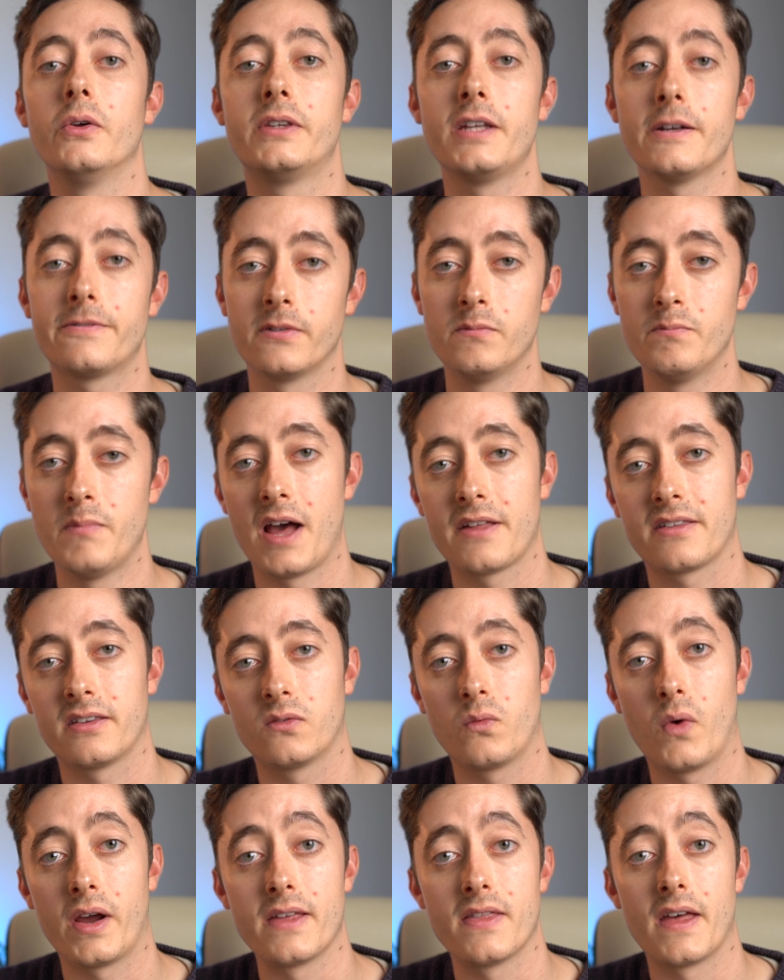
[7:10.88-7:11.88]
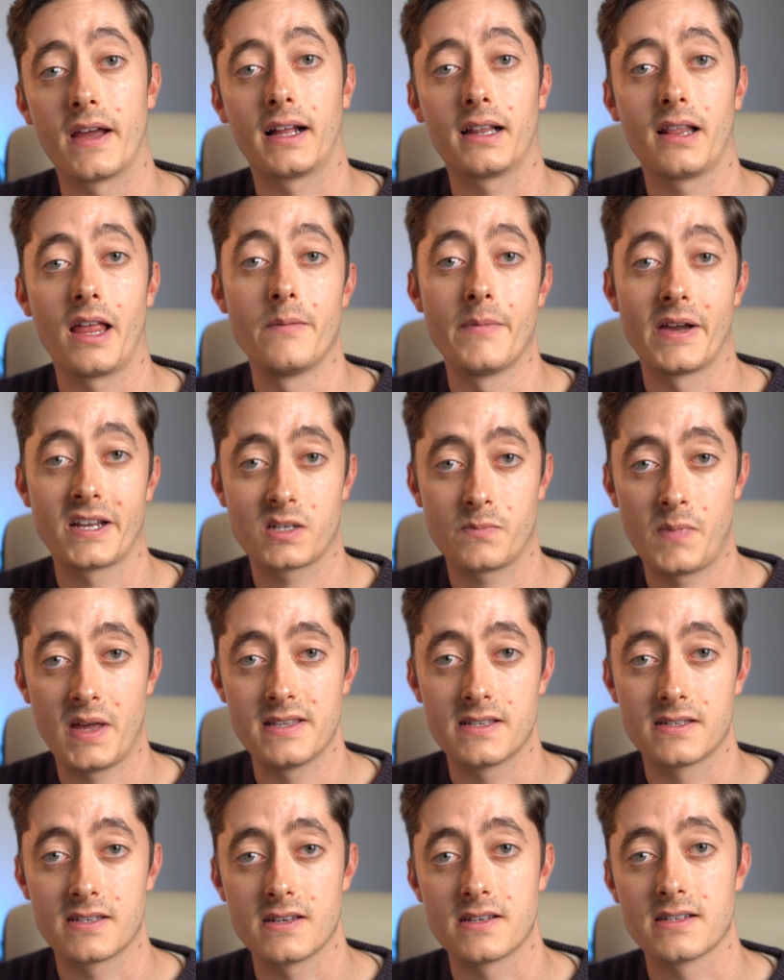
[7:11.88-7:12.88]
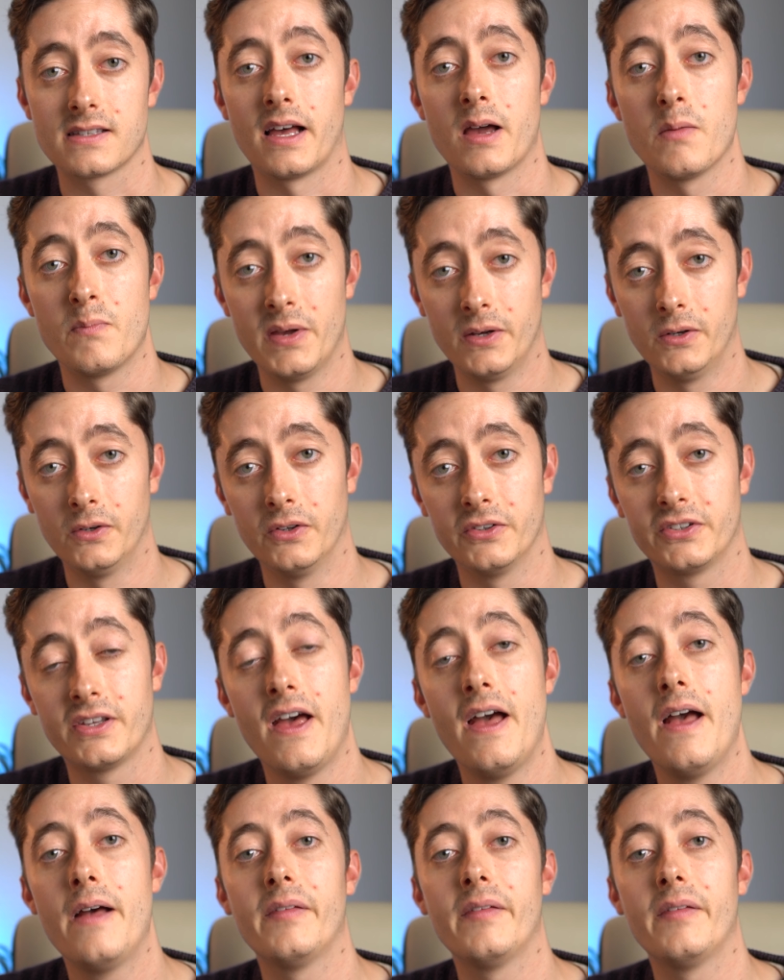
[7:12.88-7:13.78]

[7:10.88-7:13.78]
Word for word: a different method where you then claim expenses like bills,